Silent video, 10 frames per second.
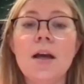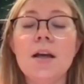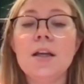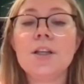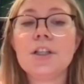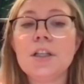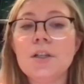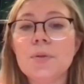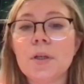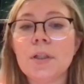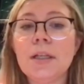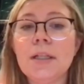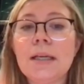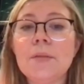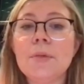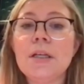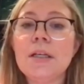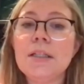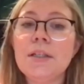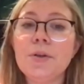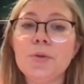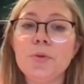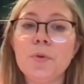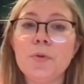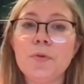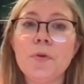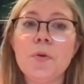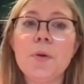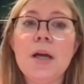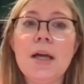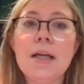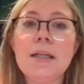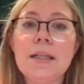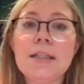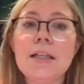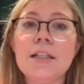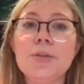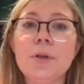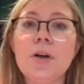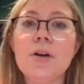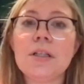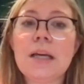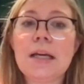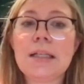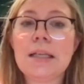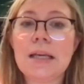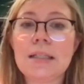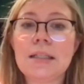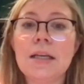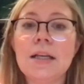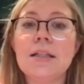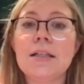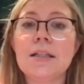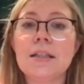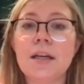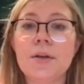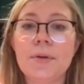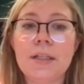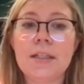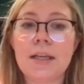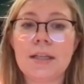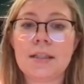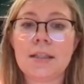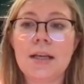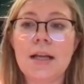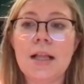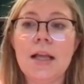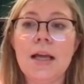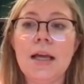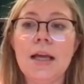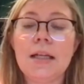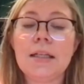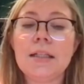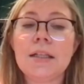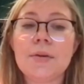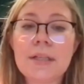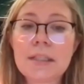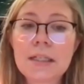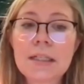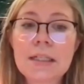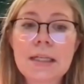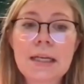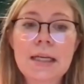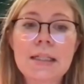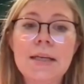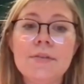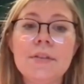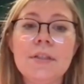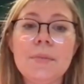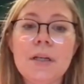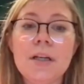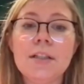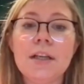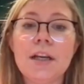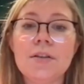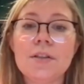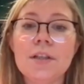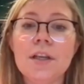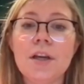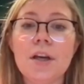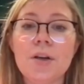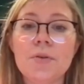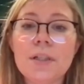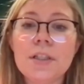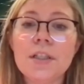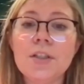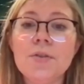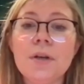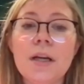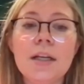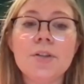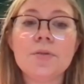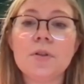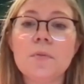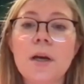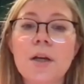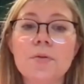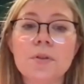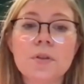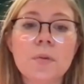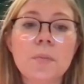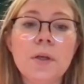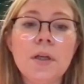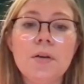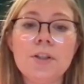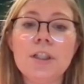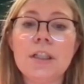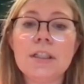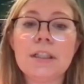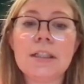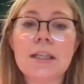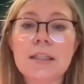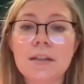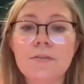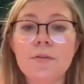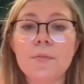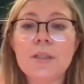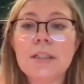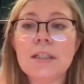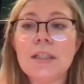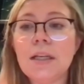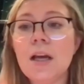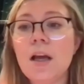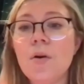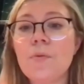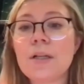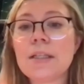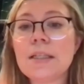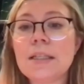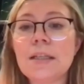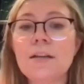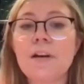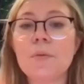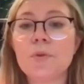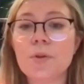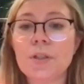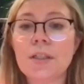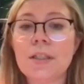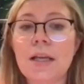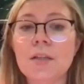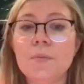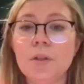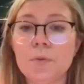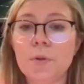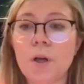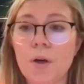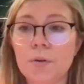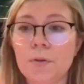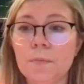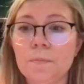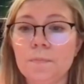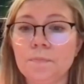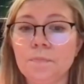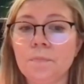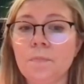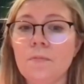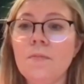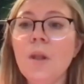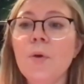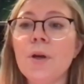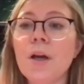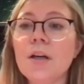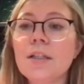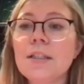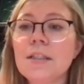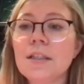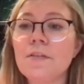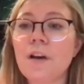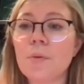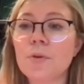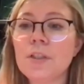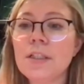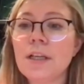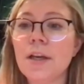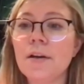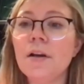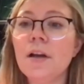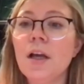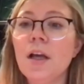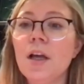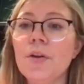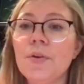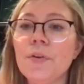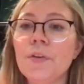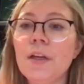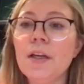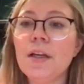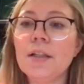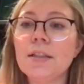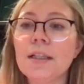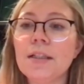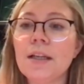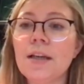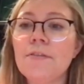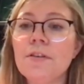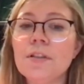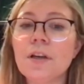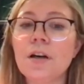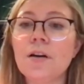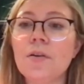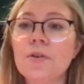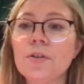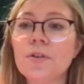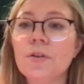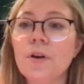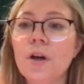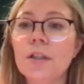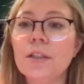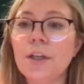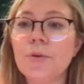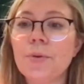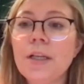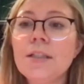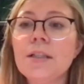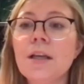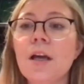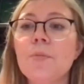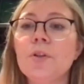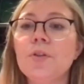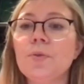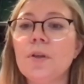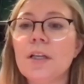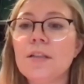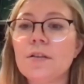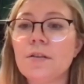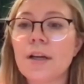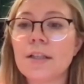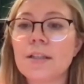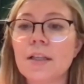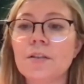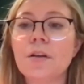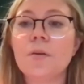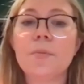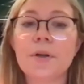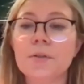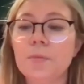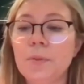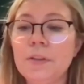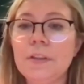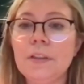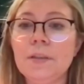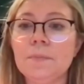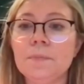In children, it can be easier to perform nasal nitric oxide tests than saccharin tests. And interestingly, it gives similar diagnostic accuracy to electron microscopy or genetic testing for PCD when cystic fibrosis has been ruled out. Regarding cystic fibrosis here, you see that the levels are also decreased, but to a lesser extent compared to PCD.